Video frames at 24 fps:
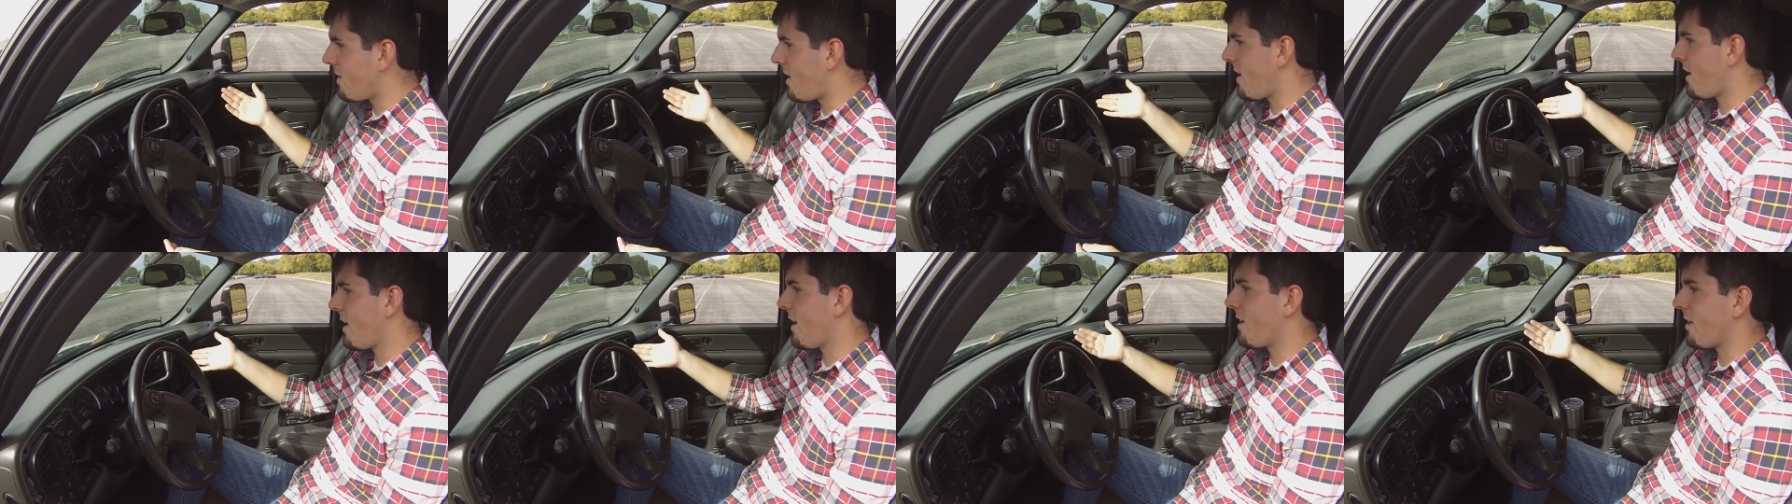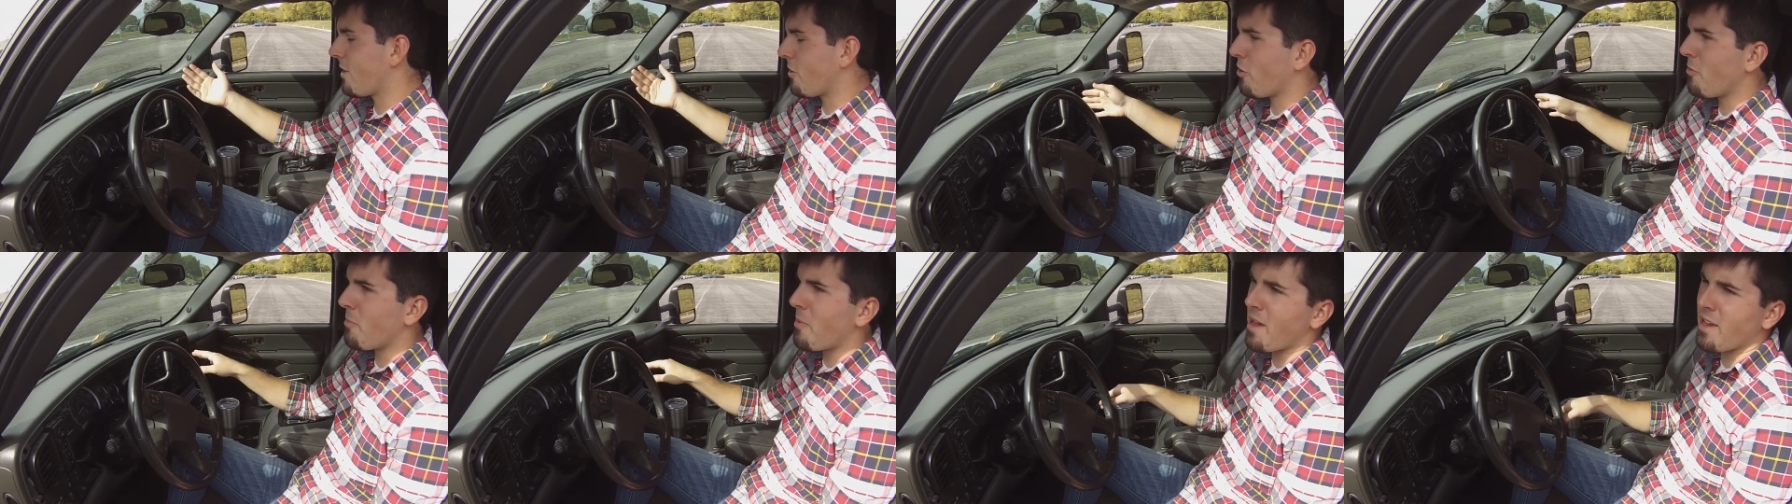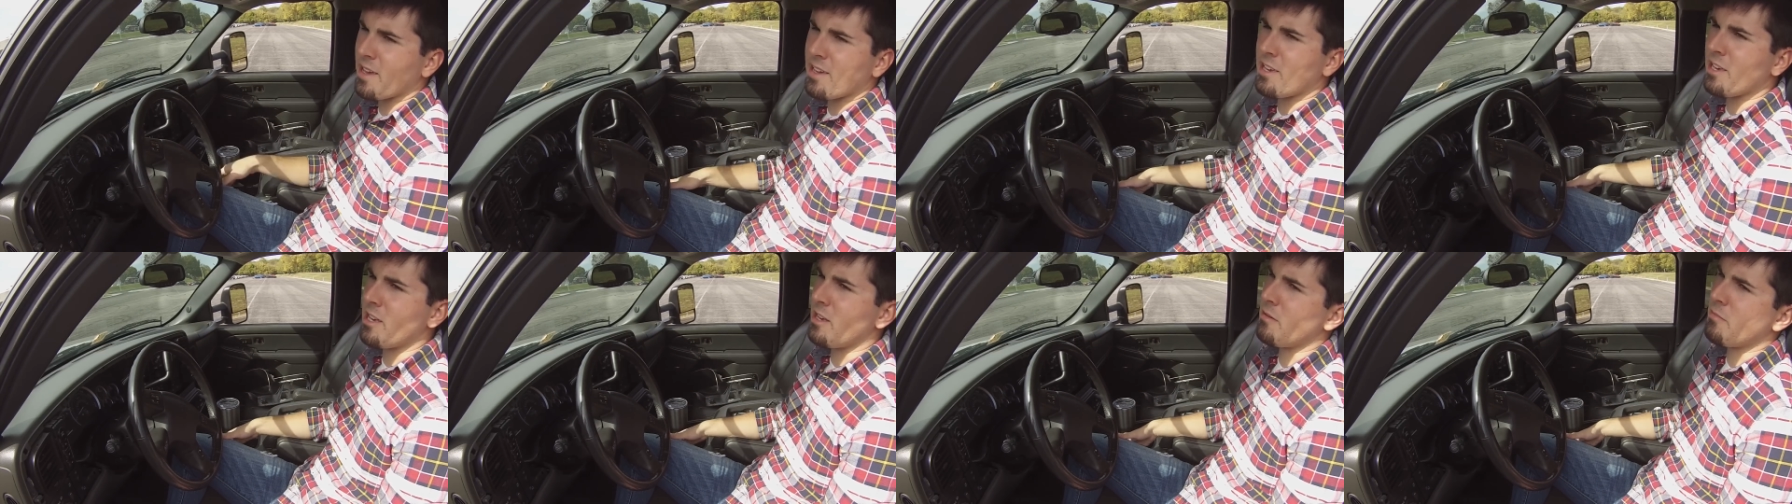now I got to go
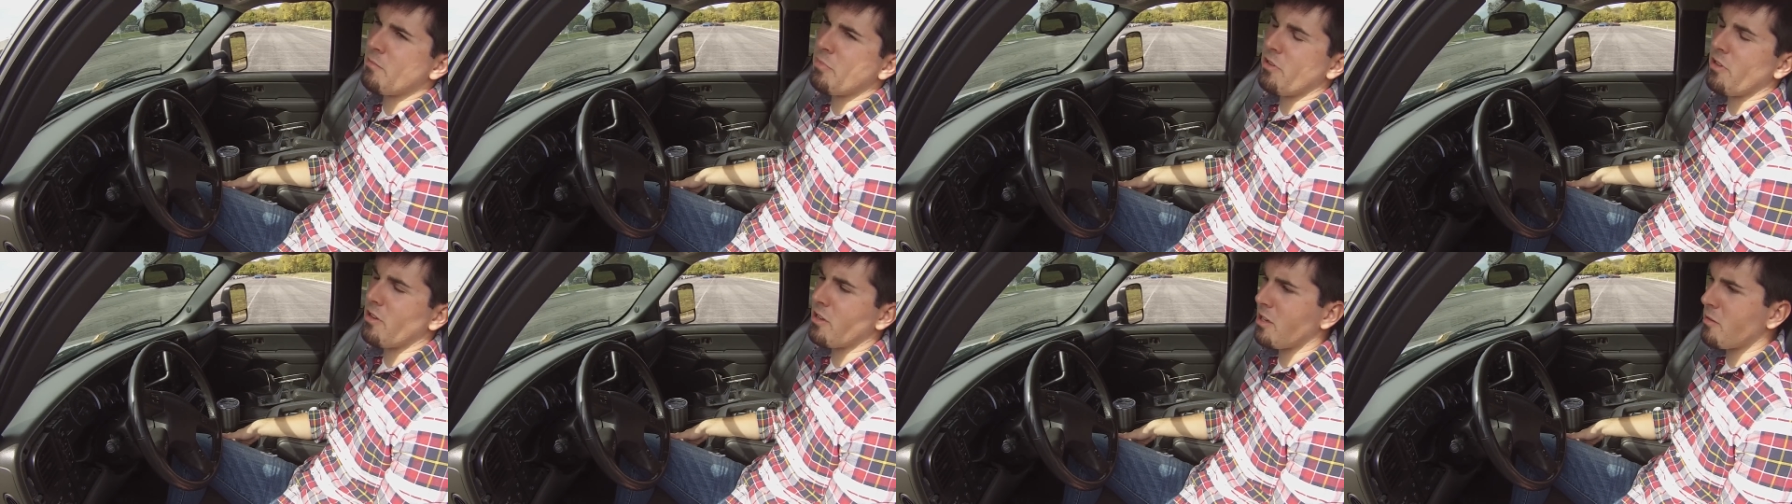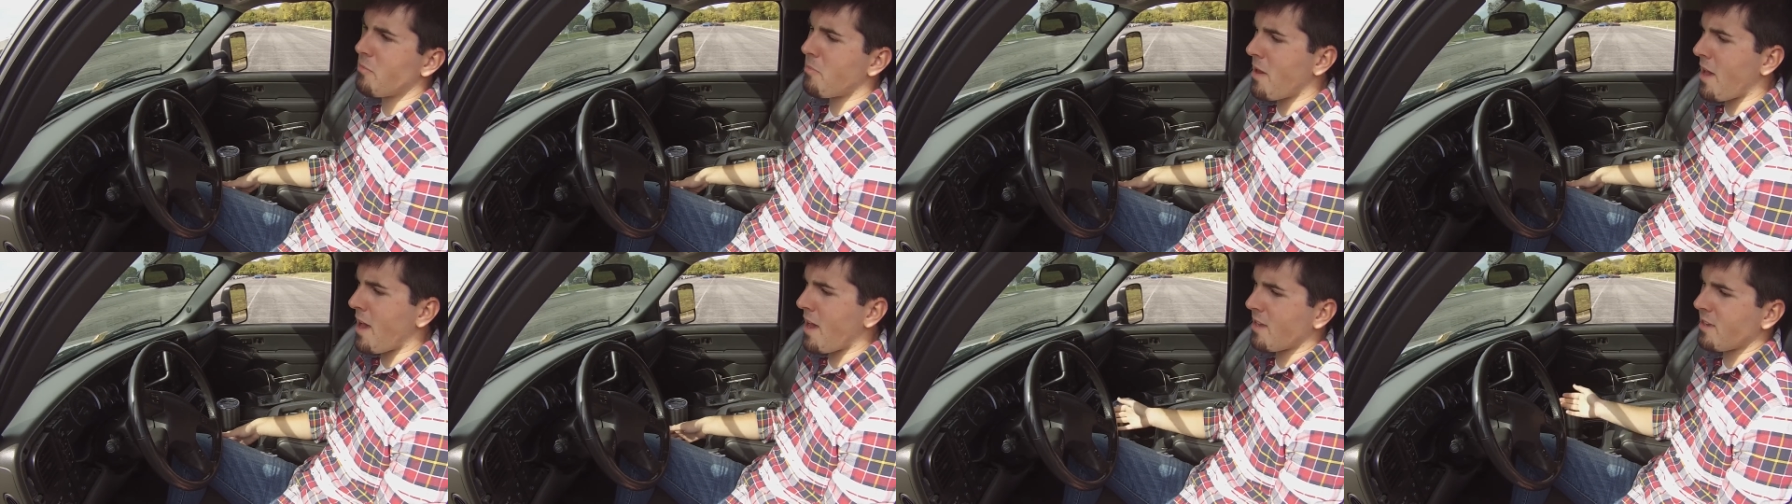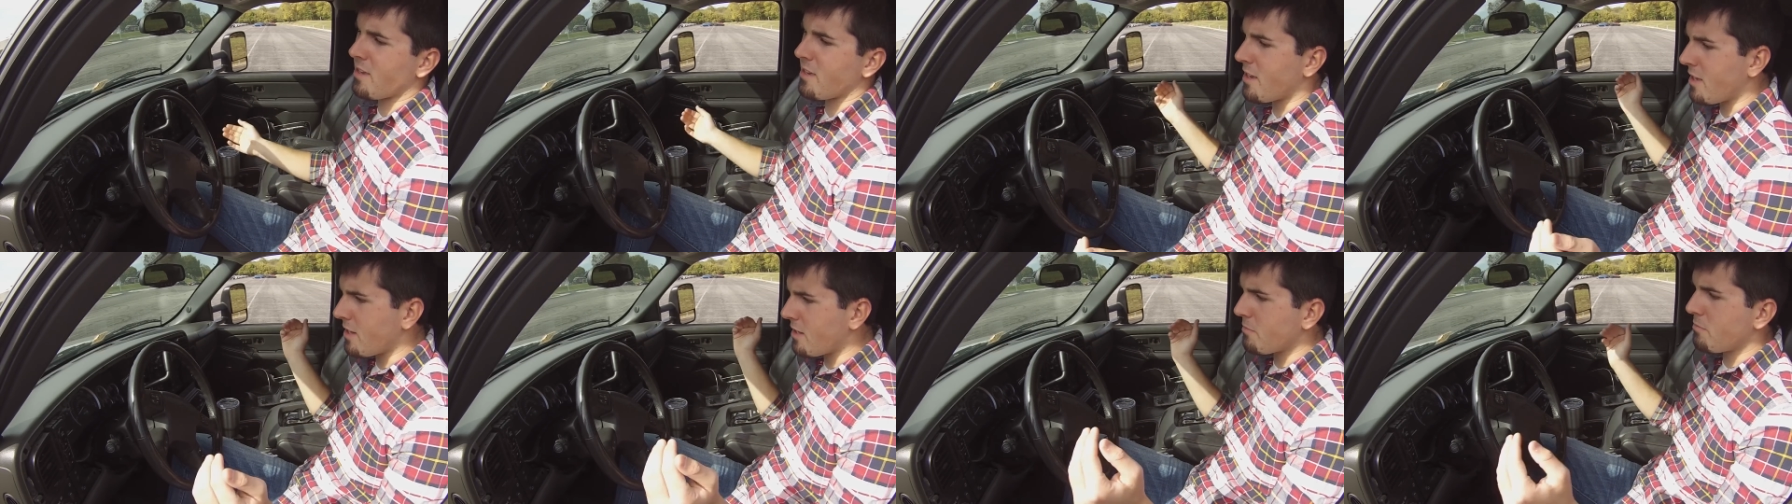back in, plug it
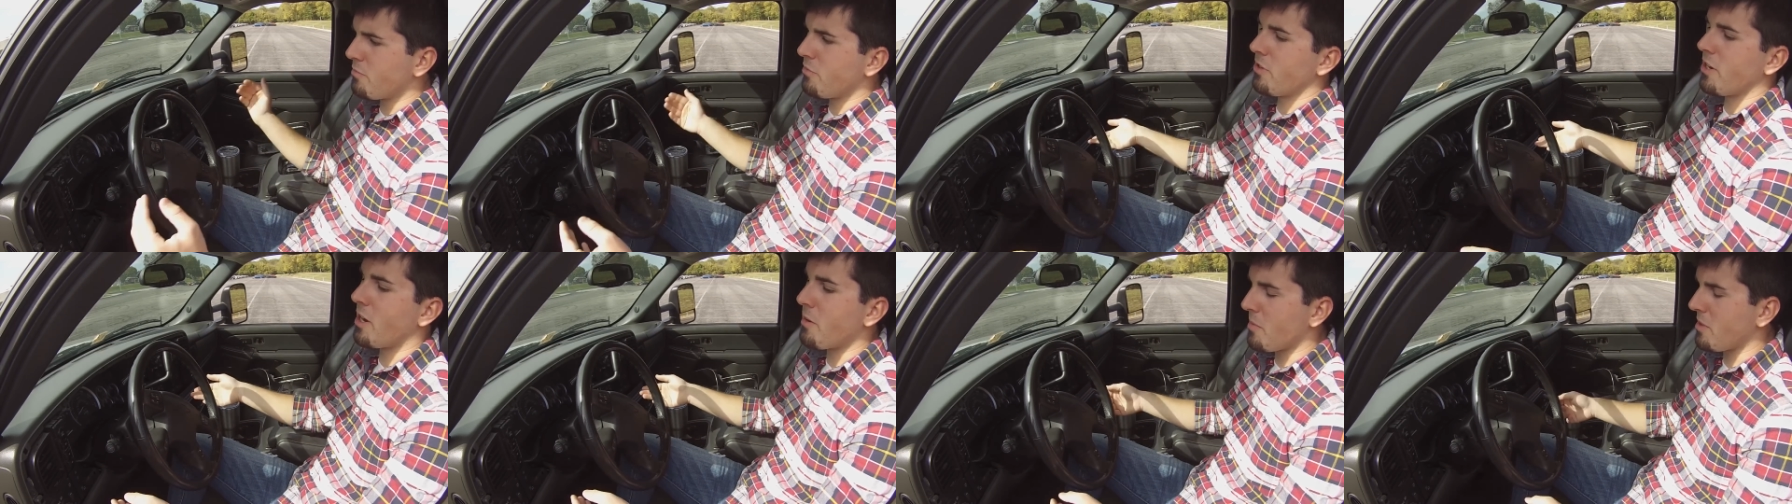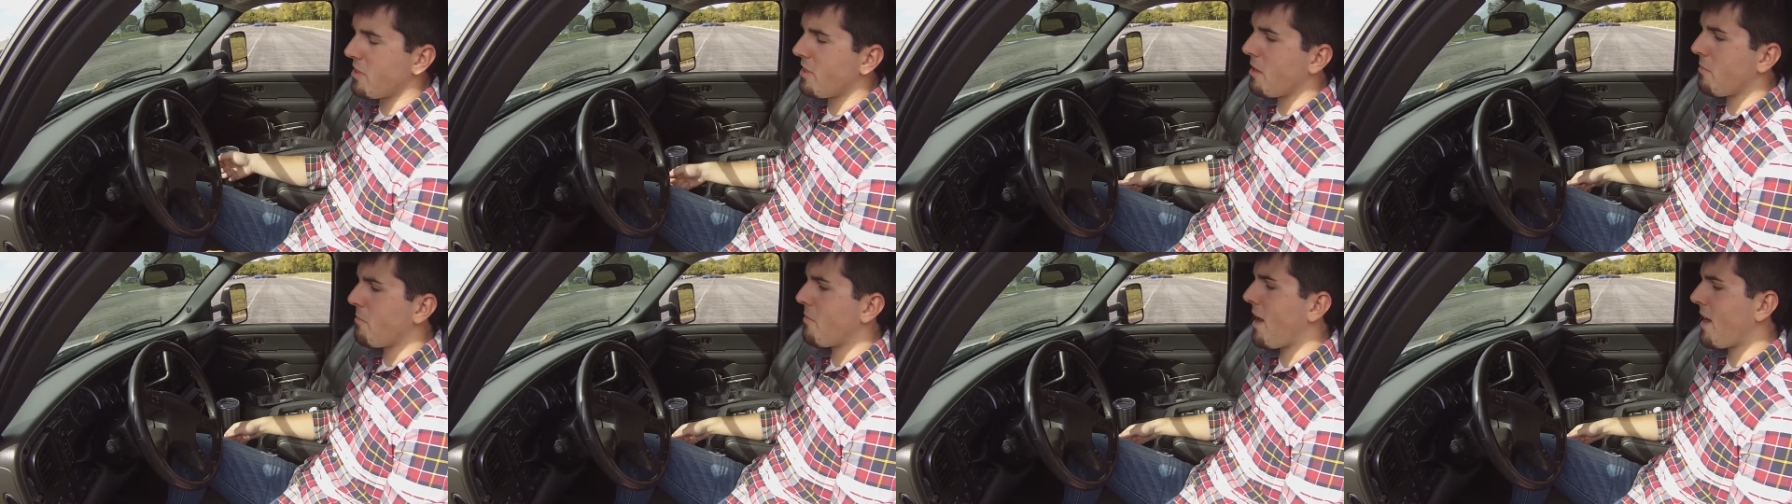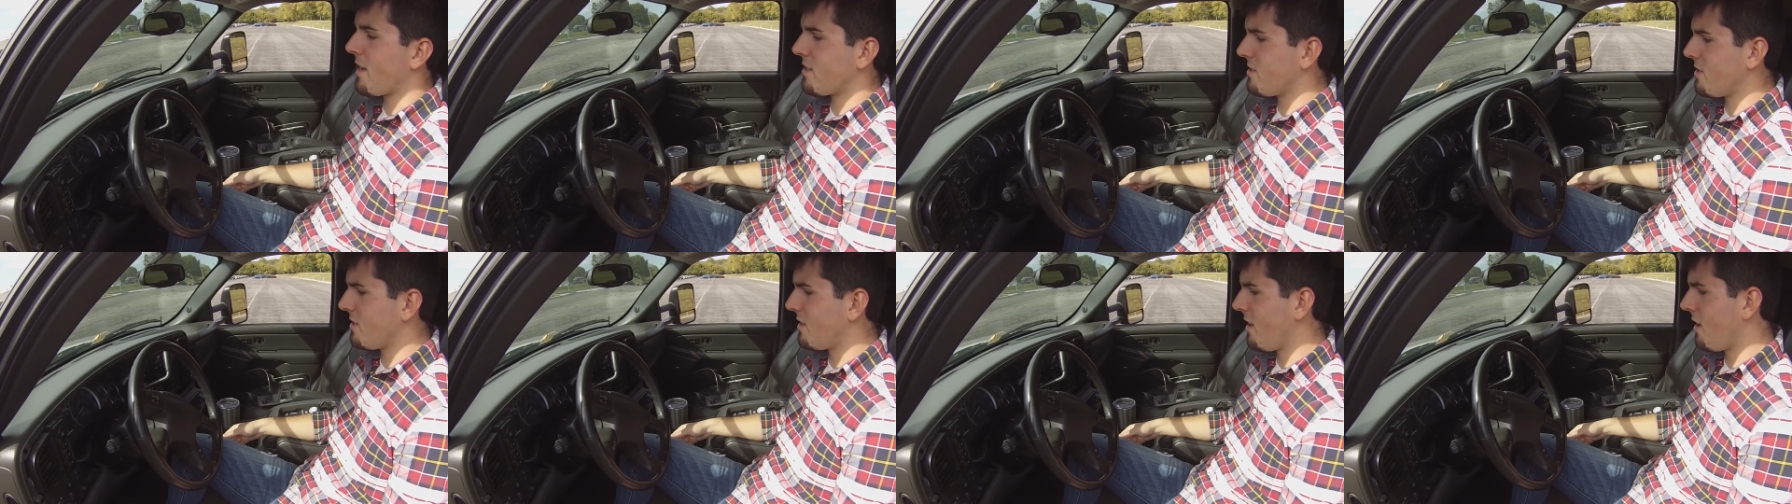back in, and put everything
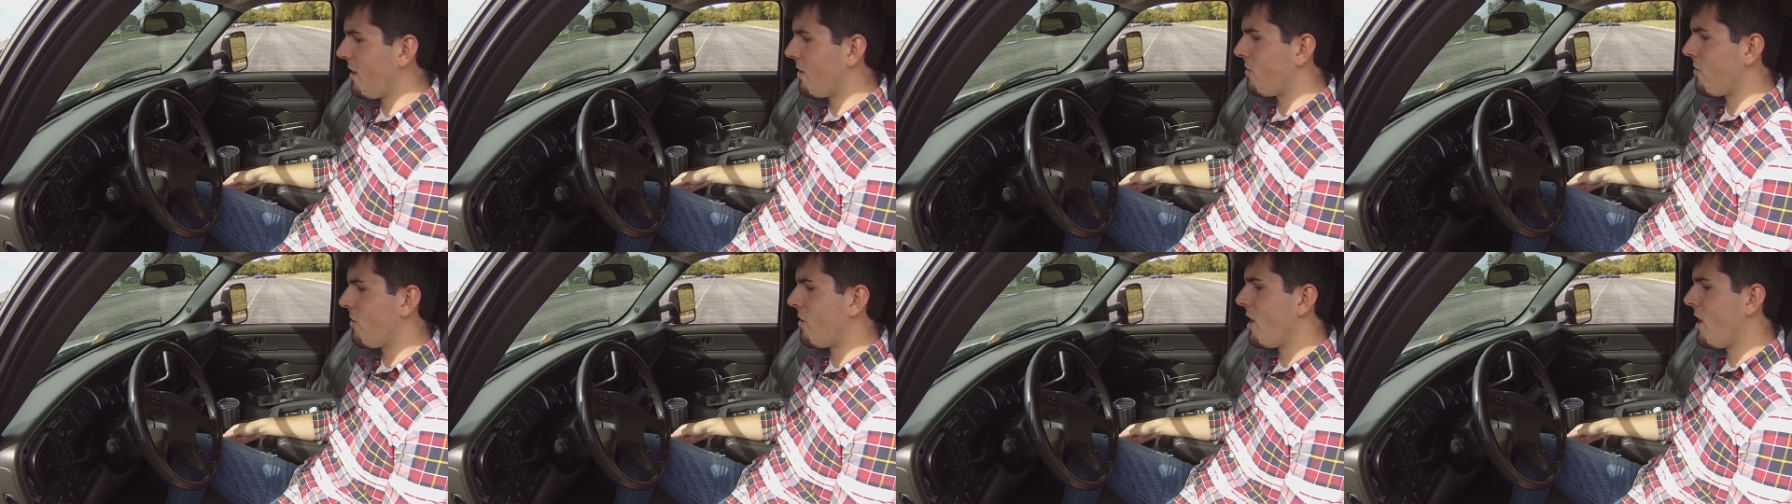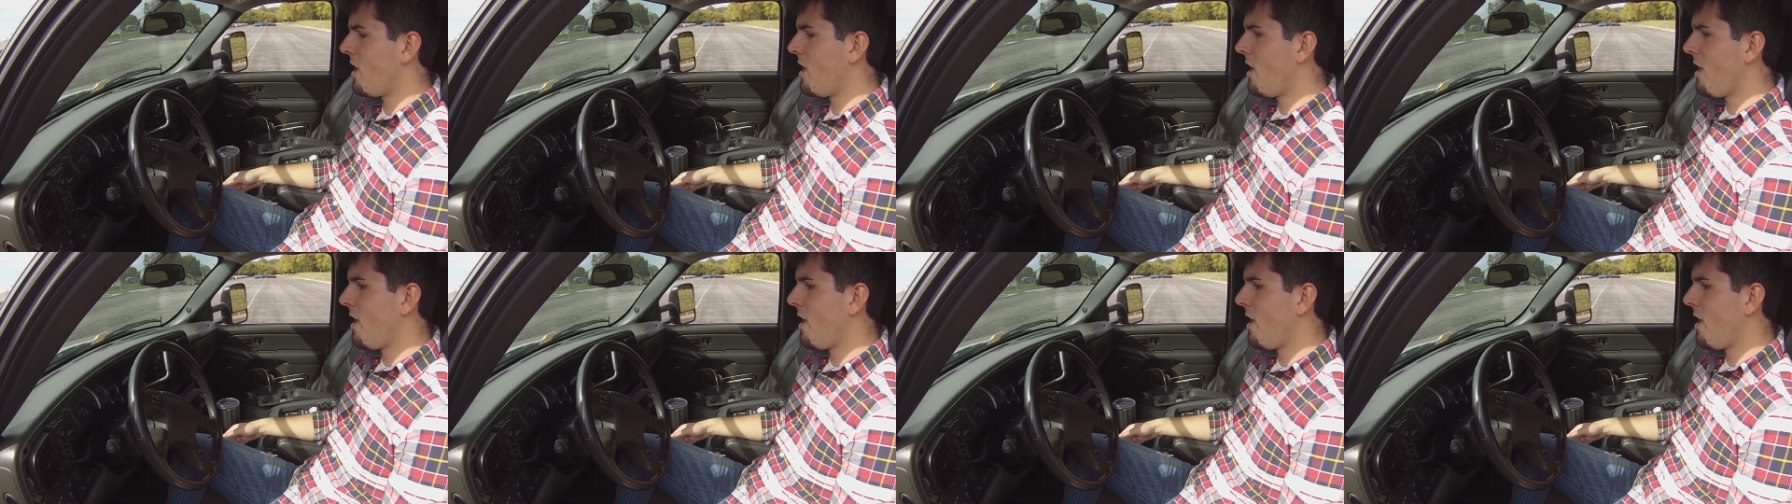back together.